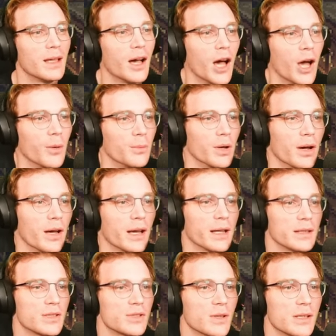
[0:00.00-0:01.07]
I hope not. I had
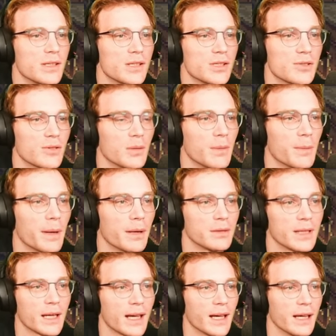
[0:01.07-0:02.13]
the strangest dream about
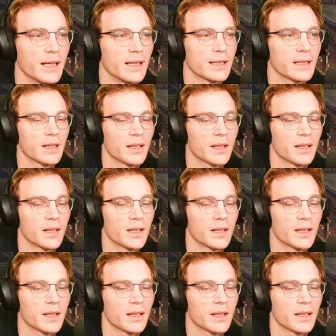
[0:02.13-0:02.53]
dad.